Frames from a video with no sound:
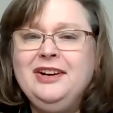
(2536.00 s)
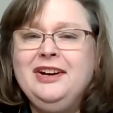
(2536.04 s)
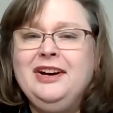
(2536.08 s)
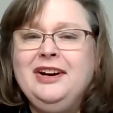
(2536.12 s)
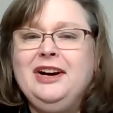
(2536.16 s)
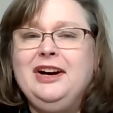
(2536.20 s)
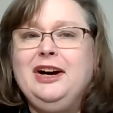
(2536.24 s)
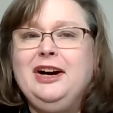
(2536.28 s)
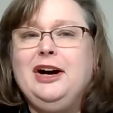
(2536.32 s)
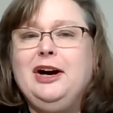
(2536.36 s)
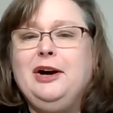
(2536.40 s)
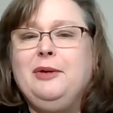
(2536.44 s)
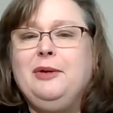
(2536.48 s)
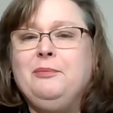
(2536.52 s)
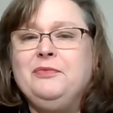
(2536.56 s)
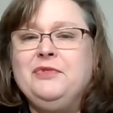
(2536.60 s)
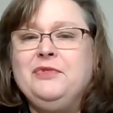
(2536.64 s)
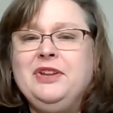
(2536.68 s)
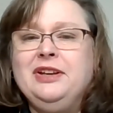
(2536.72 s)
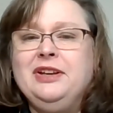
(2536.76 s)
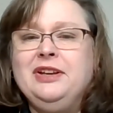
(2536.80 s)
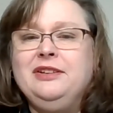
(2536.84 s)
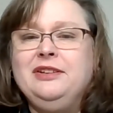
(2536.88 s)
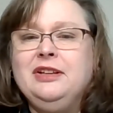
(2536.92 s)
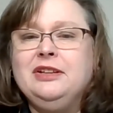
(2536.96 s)

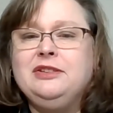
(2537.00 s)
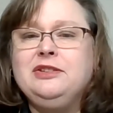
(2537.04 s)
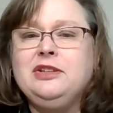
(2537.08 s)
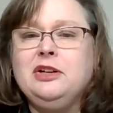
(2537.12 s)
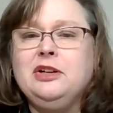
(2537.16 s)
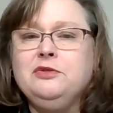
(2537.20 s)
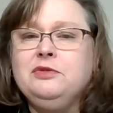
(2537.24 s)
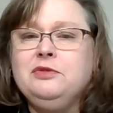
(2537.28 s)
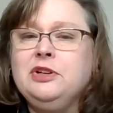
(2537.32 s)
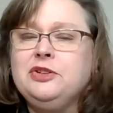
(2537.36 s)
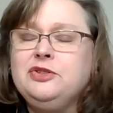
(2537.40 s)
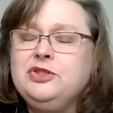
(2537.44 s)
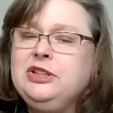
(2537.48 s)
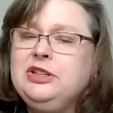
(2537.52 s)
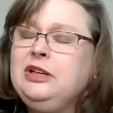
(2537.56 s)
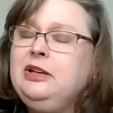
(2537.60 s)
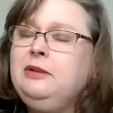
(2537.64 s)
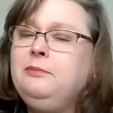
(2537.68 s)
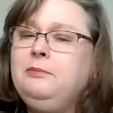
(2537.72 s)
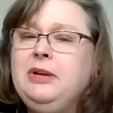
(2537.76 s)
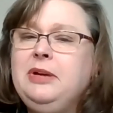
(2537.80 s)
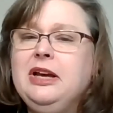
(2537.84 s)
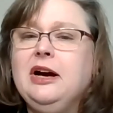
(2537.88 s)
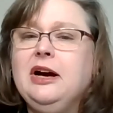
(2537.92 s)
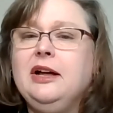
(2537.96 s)
That they're
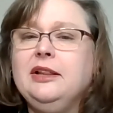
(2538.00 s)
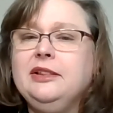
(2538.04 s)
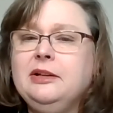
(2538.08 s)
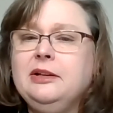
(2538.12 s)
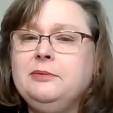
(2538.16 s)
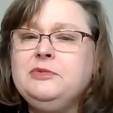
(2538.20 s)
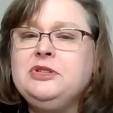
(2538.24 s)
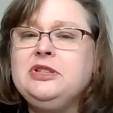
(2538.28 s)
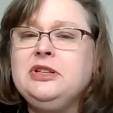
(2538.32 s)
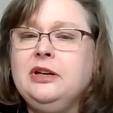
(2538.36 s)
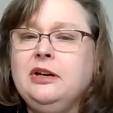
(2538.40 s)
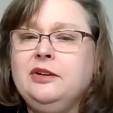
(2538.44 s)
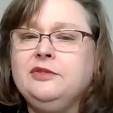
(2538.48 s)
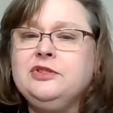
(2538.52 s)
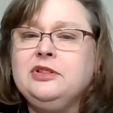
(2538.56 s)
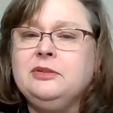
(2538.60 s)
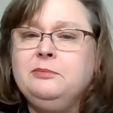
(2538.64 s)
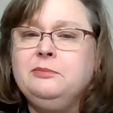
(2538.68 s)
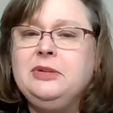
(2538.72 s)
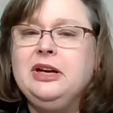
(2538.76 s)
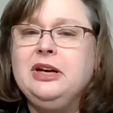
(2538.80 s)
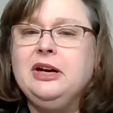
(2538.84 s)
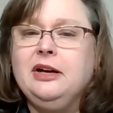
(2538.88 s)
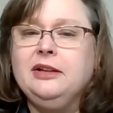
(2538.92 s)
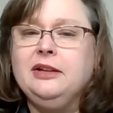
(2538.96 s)
seeing beyond themselves
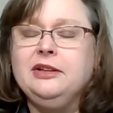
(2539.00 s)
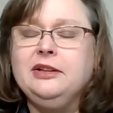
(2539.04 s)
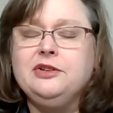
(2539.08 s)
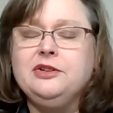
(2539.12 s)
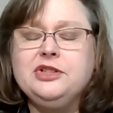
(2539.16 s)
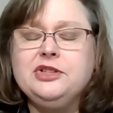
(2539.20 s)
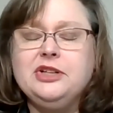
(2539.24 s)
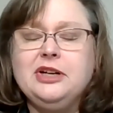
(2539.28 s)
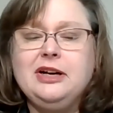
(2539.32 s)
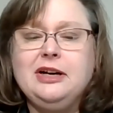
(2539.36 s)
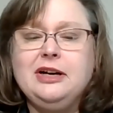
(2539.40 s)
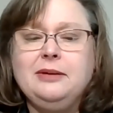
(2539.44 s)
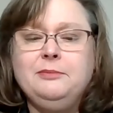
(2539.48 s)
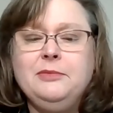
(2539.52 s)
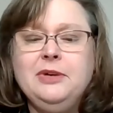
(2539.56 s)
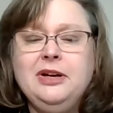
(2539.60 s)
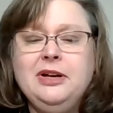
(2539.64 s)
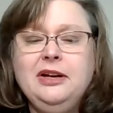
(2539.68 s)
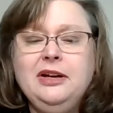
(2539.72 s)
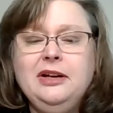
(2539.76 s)
and beyond their job.